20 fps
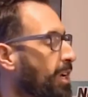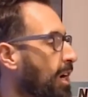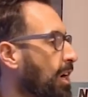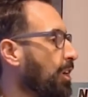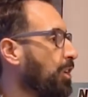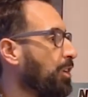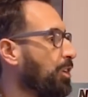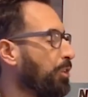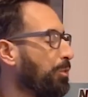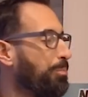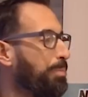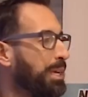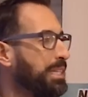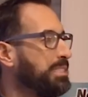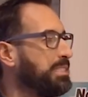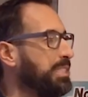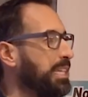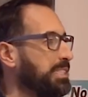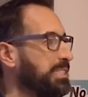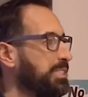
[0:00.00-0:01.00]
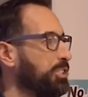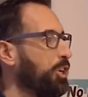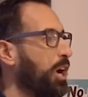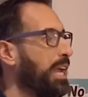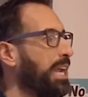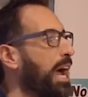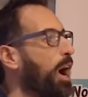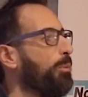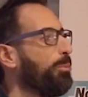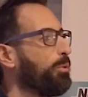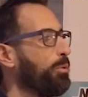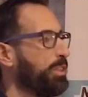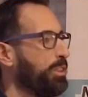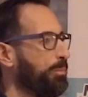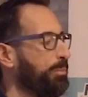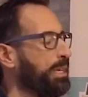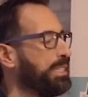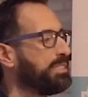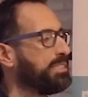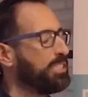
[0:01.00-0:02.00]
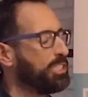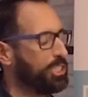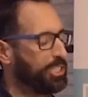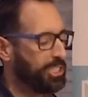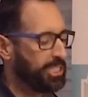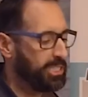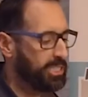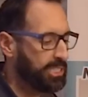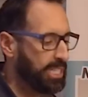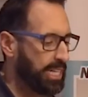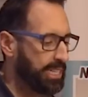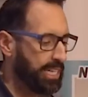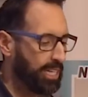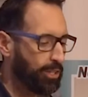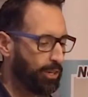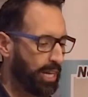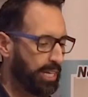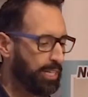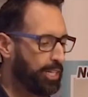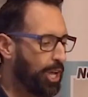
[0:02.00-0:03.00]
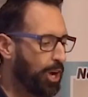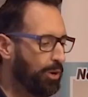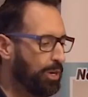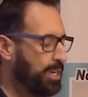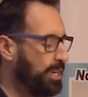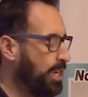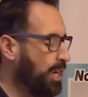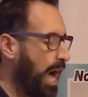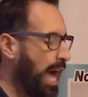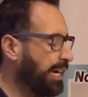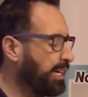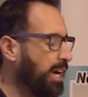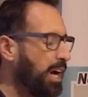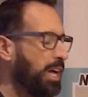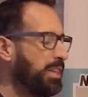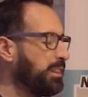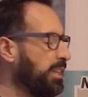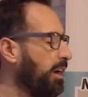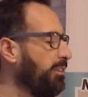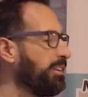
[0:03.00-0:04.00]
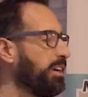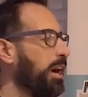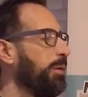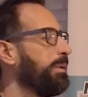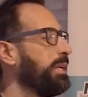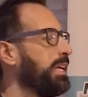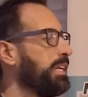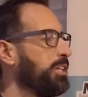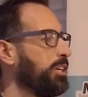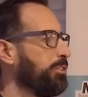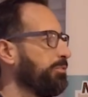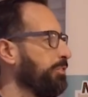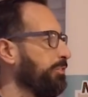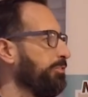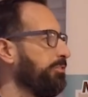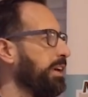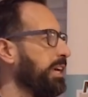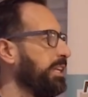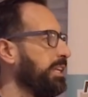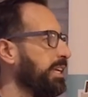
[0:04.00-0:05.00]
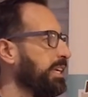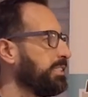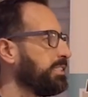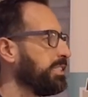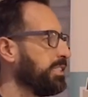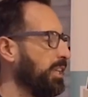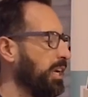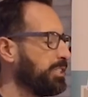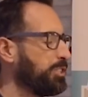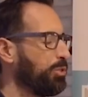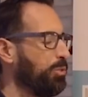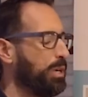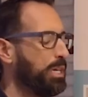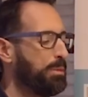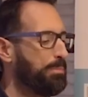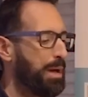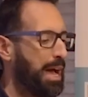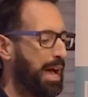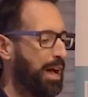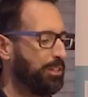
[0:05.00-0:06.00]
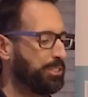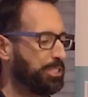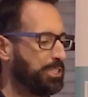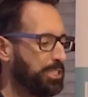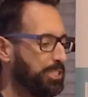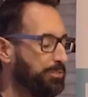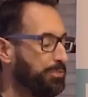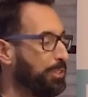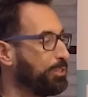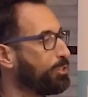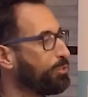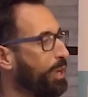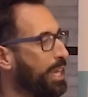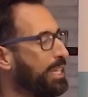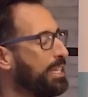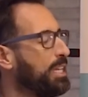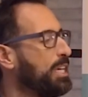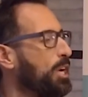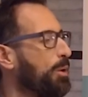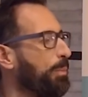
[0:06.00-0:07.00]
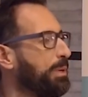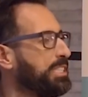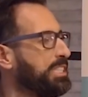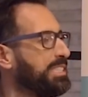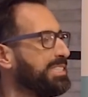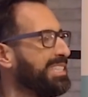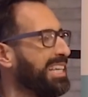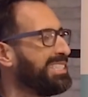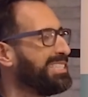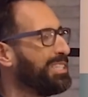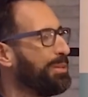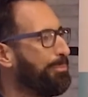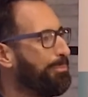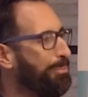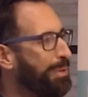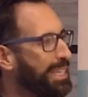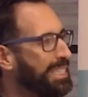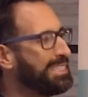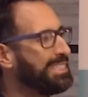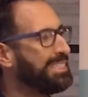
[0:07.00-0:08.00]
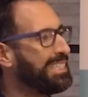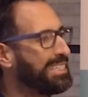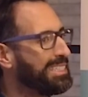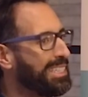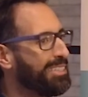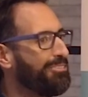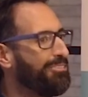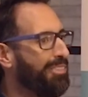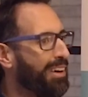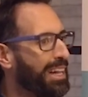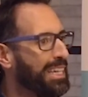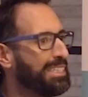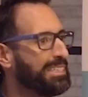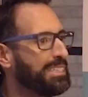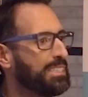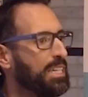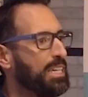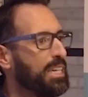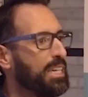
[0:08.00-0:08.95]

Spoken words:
her business and trying to help her with her business. And she said the other day, I love coming in here for fitness. She lost 20 pounds and she feels great. But she says the business advice